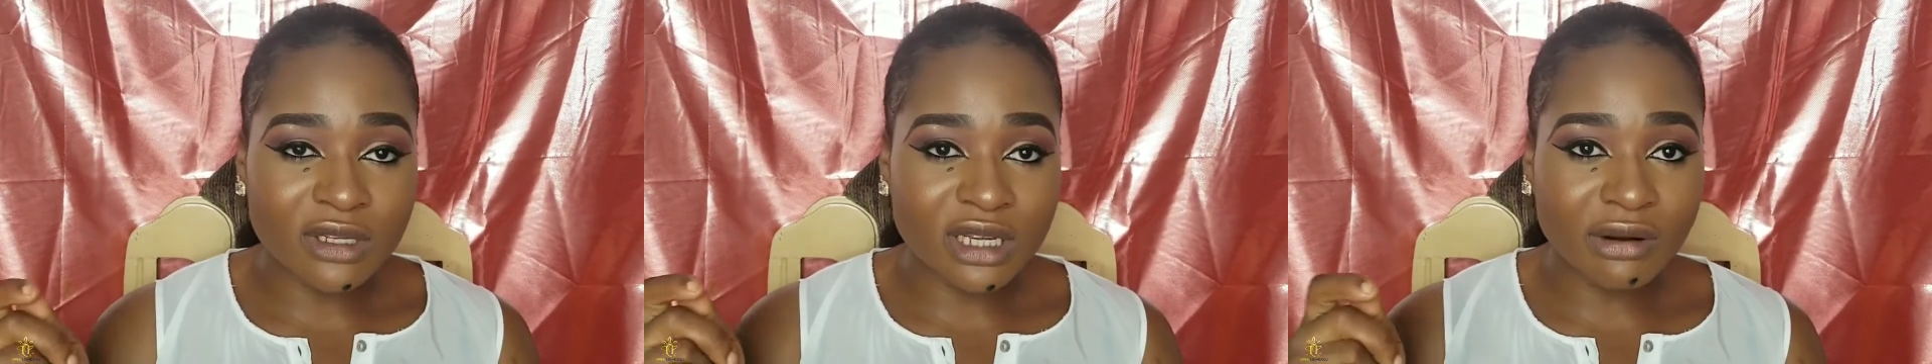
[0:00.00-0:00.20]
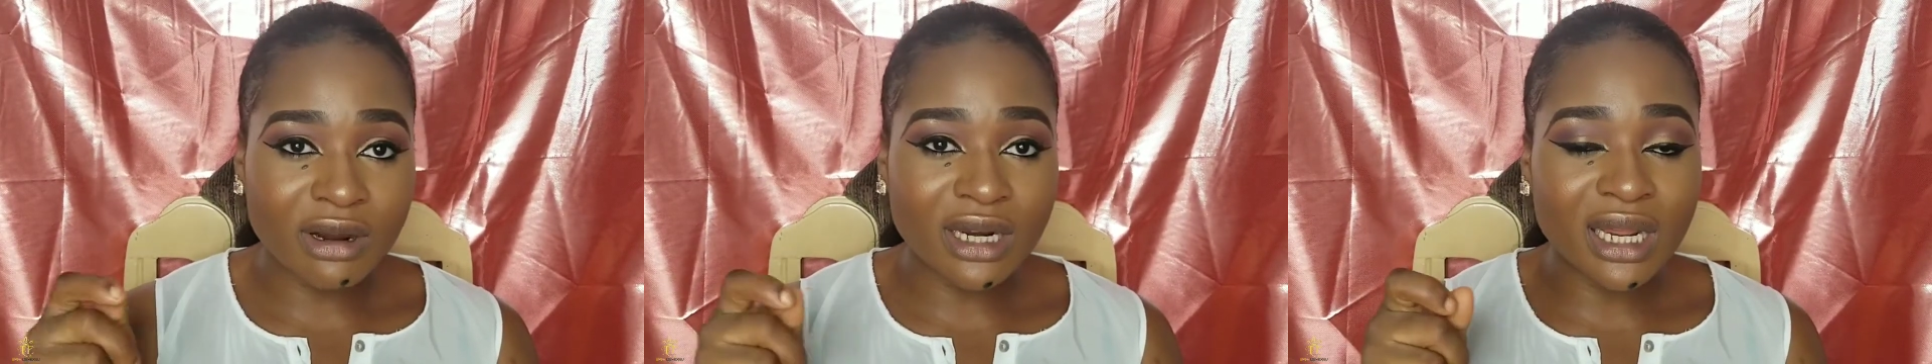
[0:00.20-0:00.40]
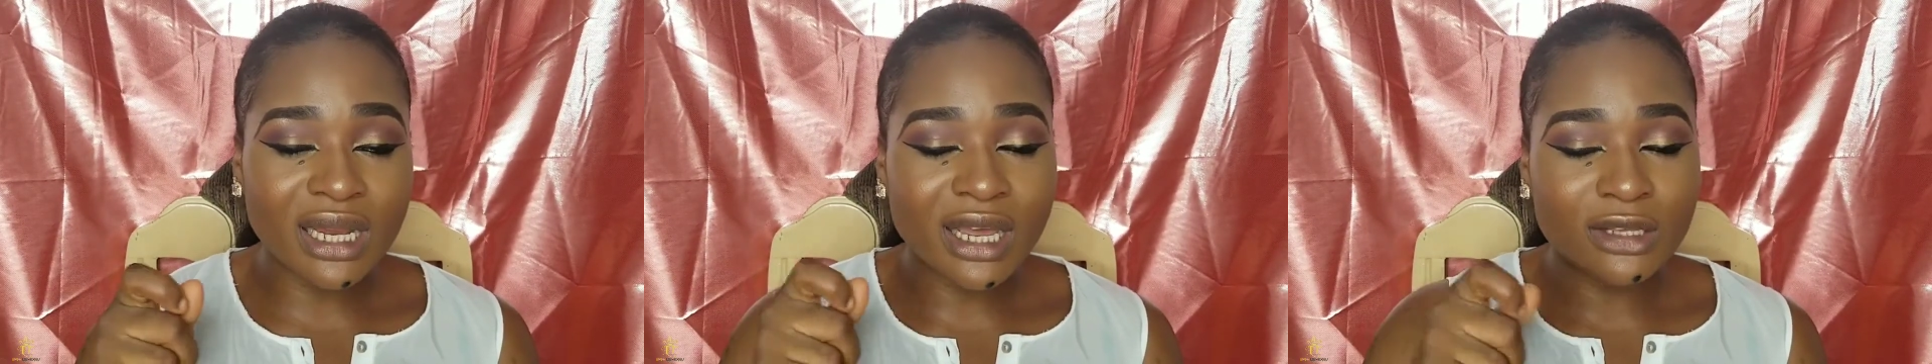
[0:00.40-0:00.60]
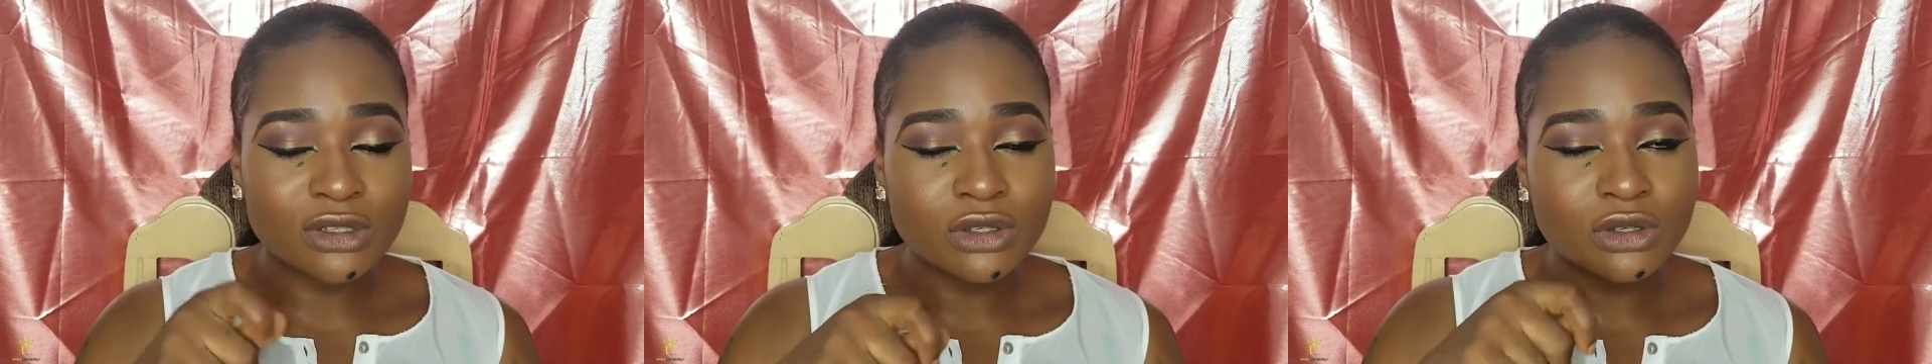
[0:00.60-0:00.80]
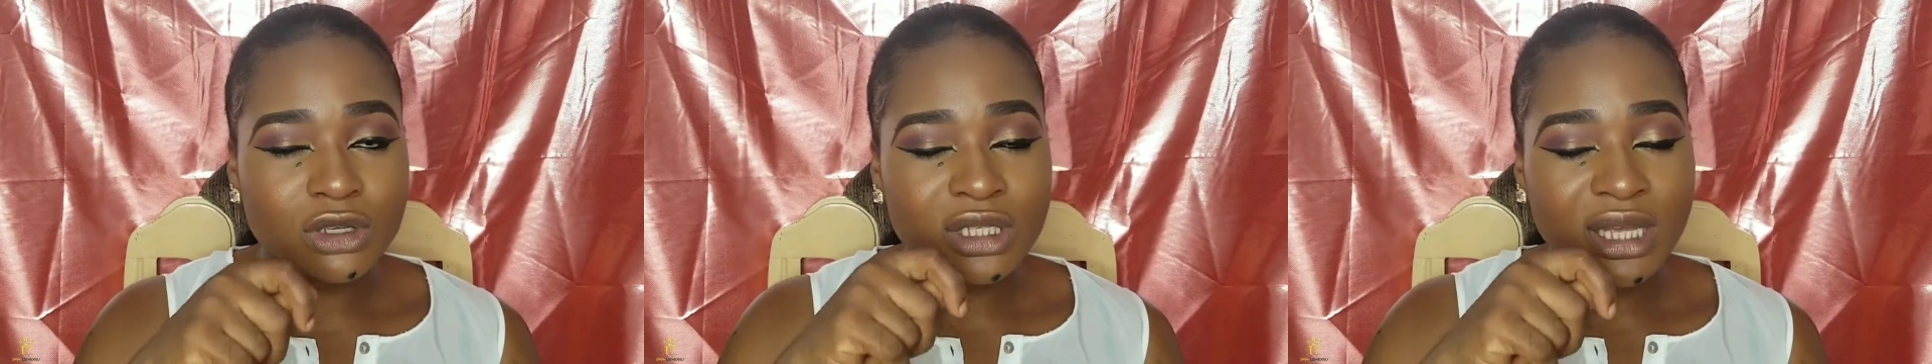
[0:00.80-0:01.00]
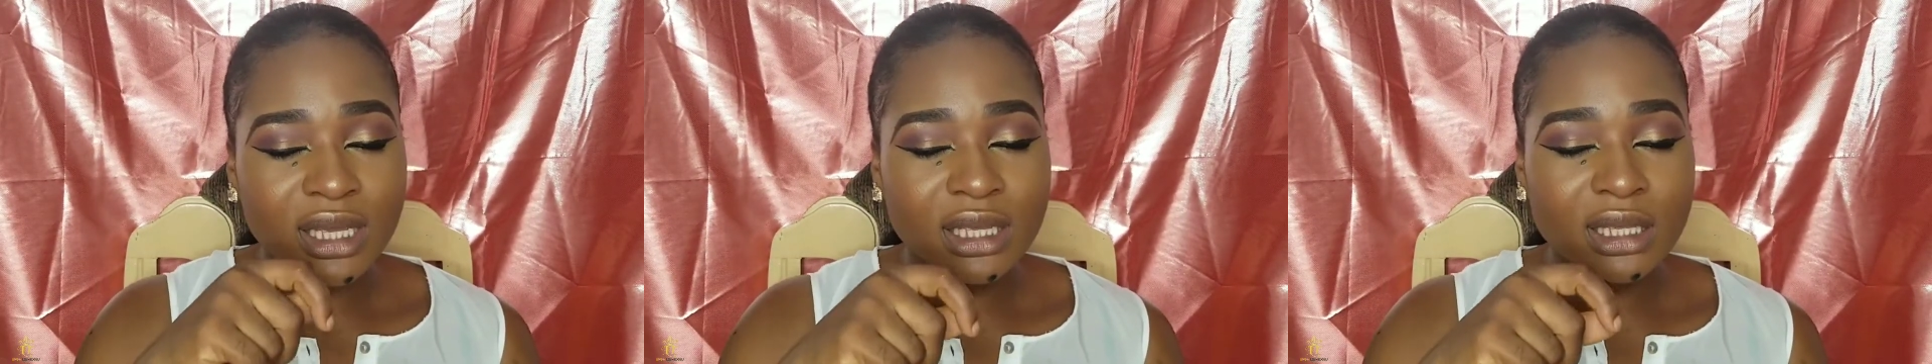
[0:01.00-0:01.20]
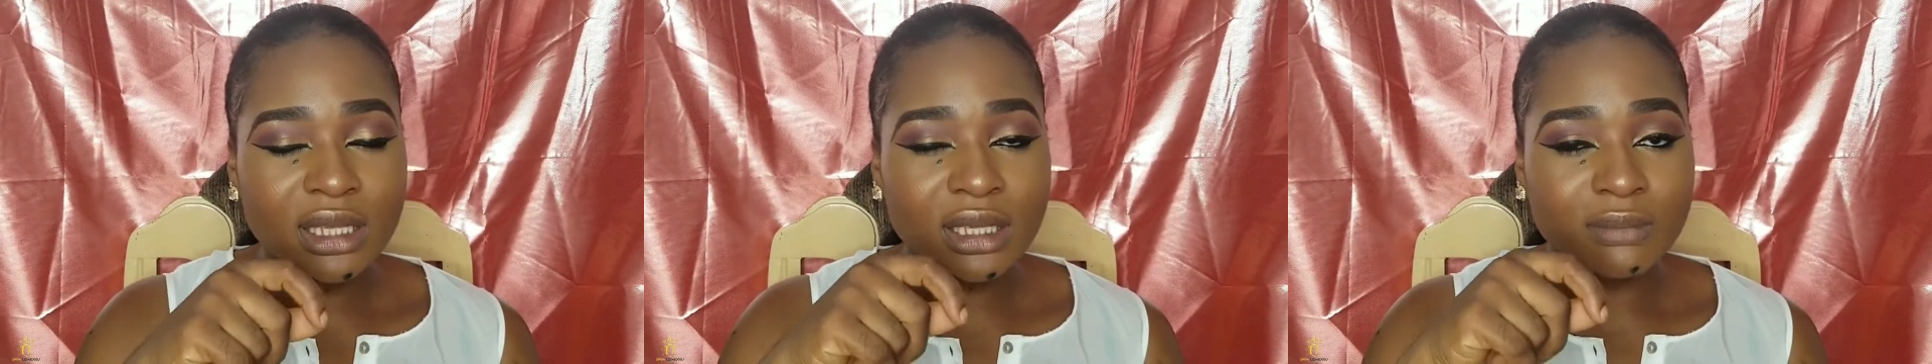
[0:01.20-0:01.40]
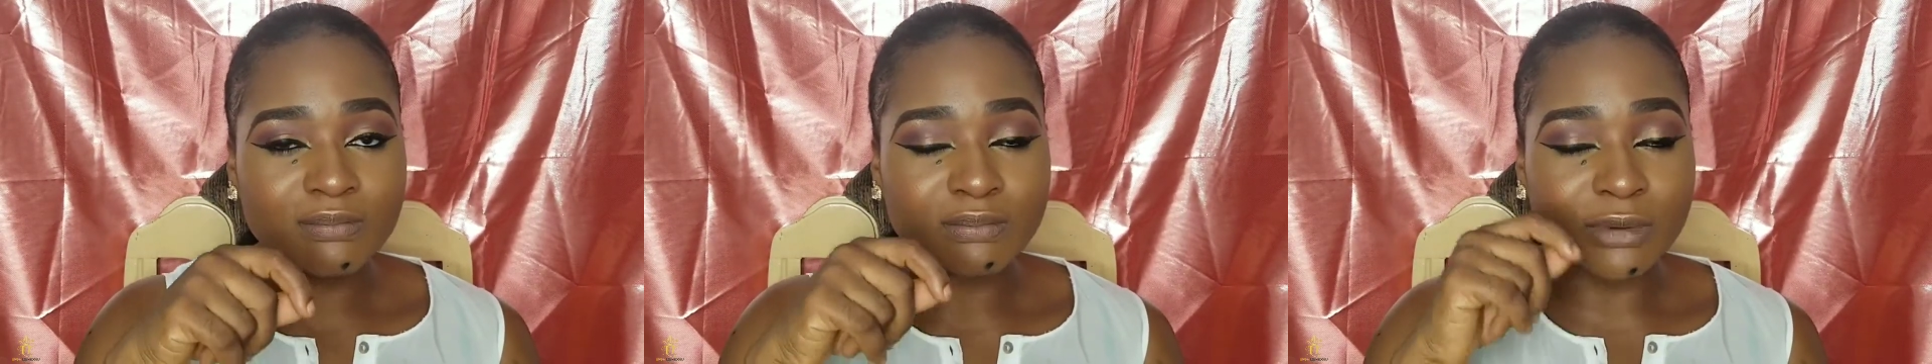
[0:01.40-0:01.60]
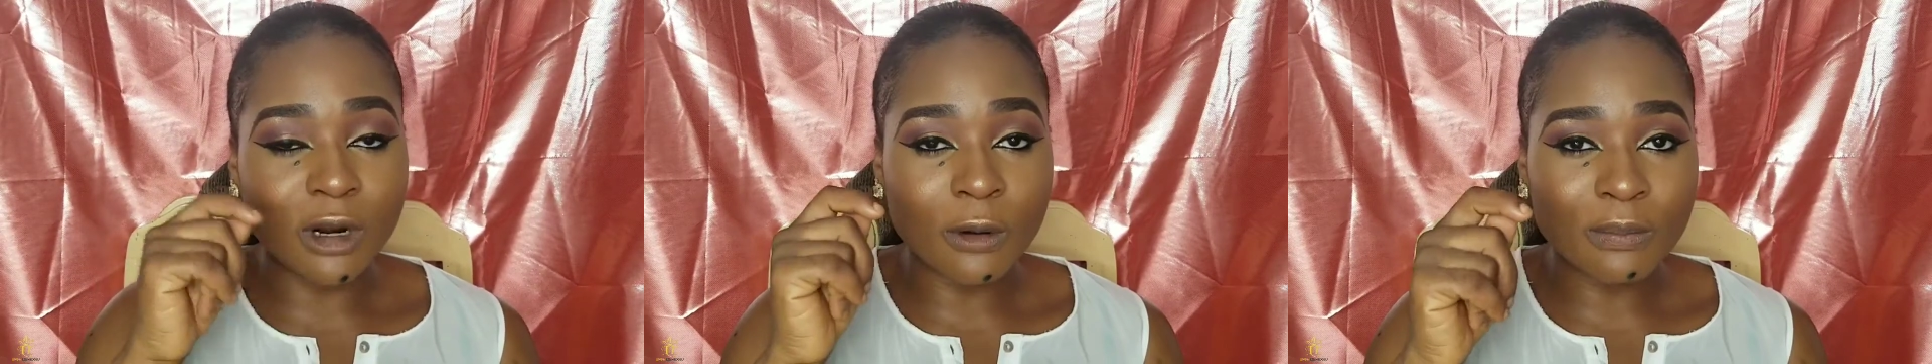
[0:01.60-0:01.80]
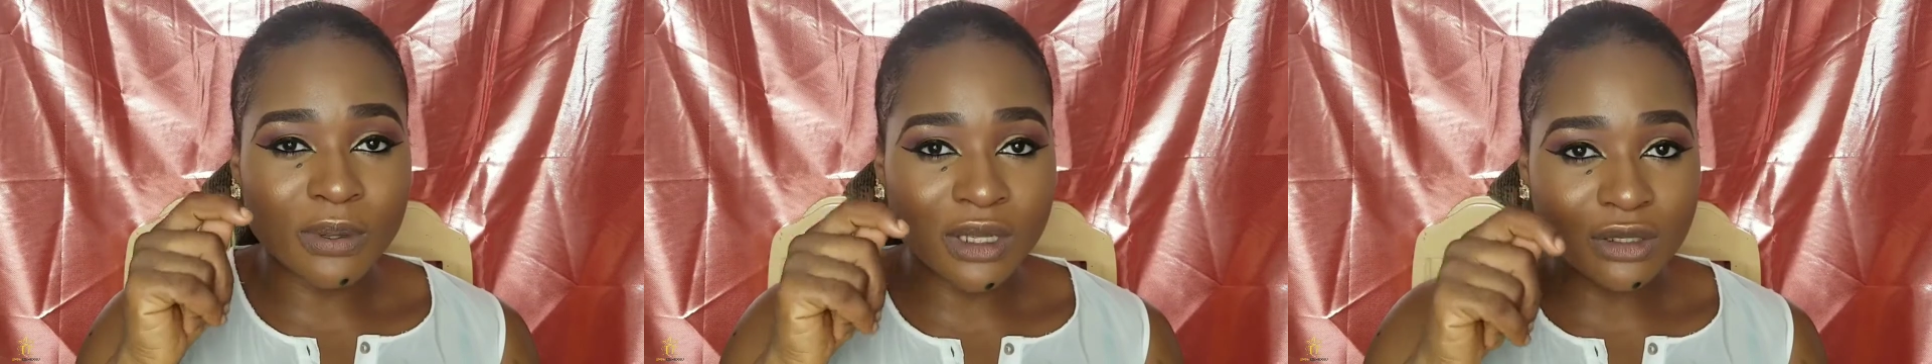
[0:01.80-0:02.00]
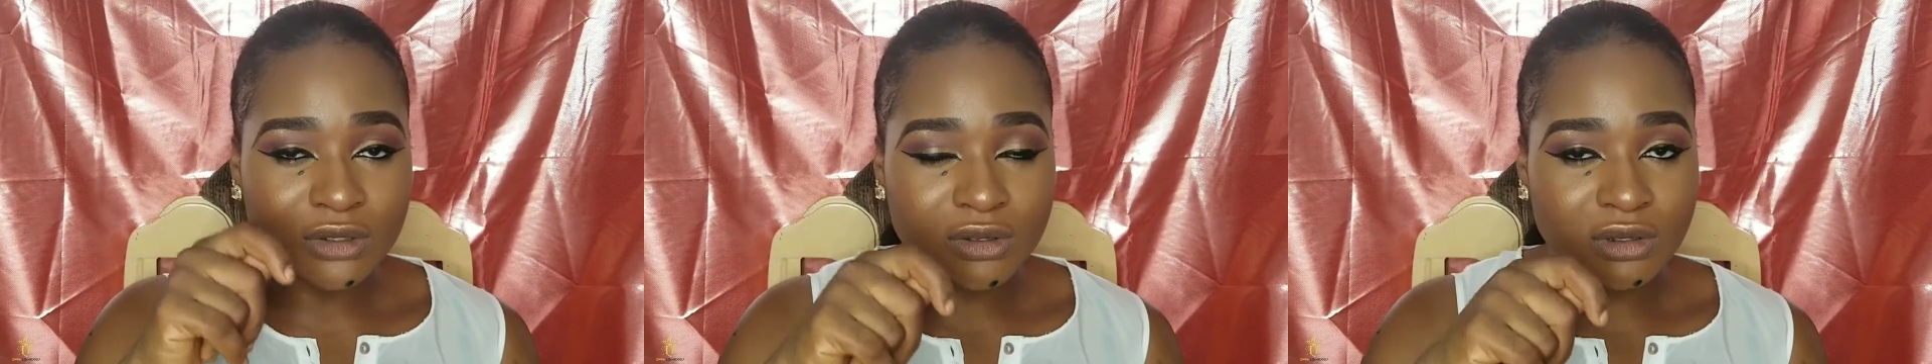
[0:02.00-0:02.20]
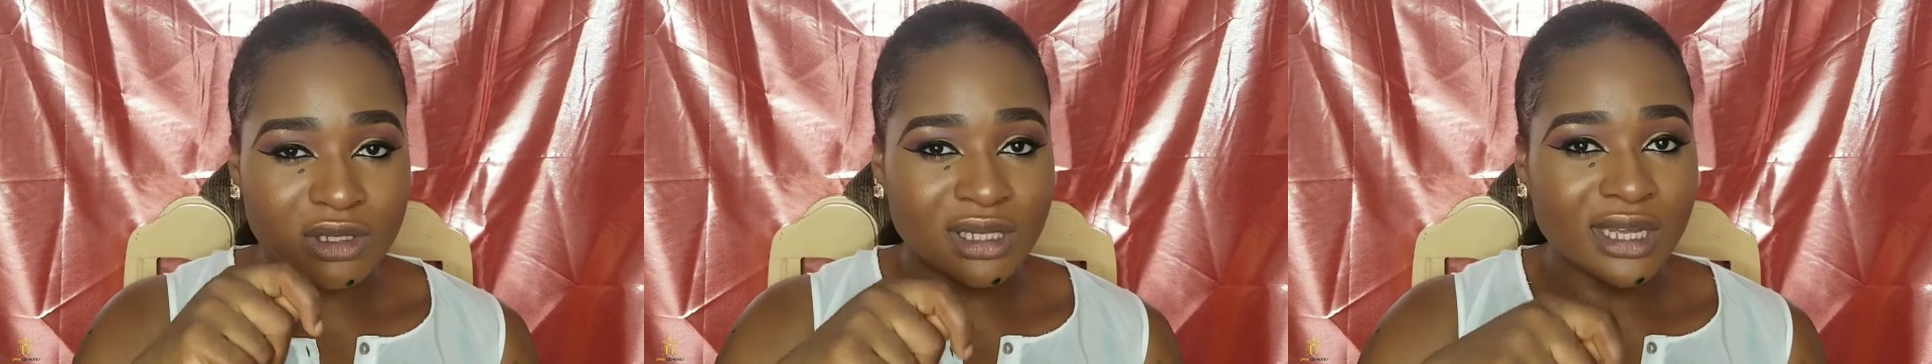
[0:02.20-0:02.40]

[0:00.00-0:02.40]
I rather like to use like a brow pencil to